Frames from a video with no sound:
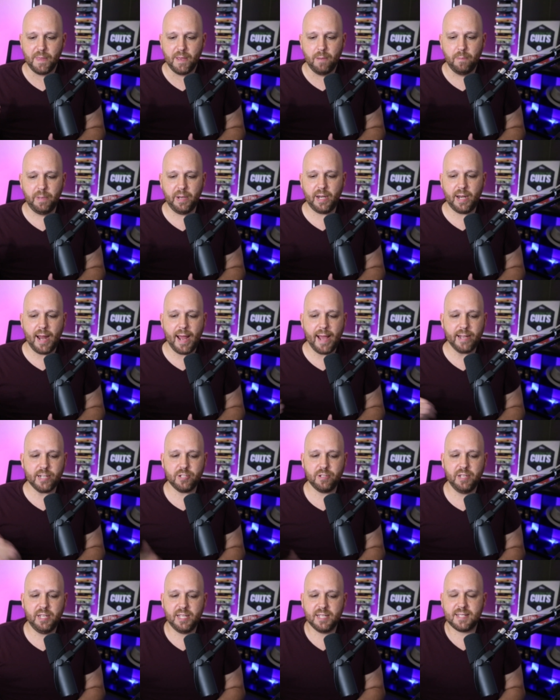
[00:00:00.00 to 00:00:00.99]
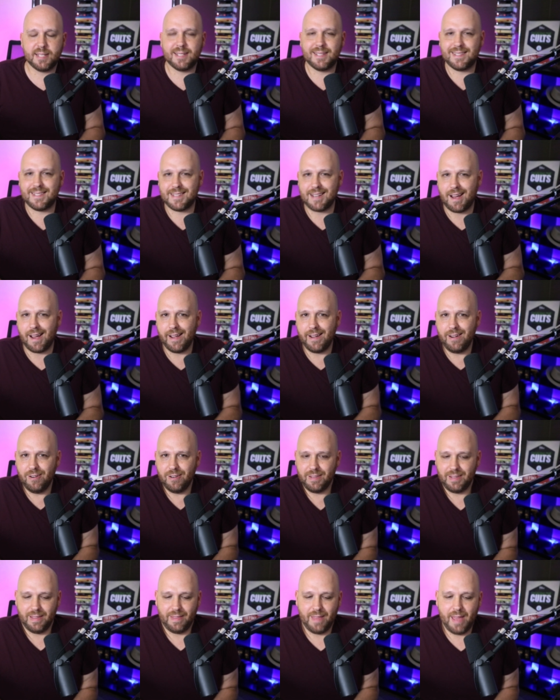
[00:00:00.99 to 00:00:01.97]
But it actually gets
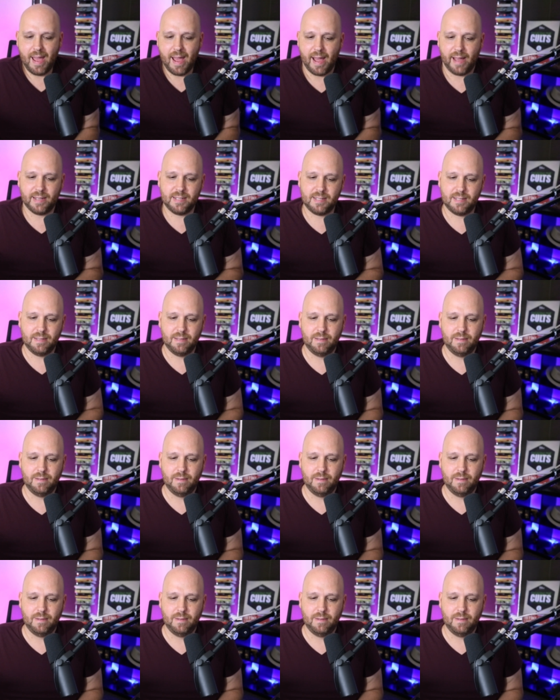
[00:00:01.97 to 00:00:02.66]
tighter than that.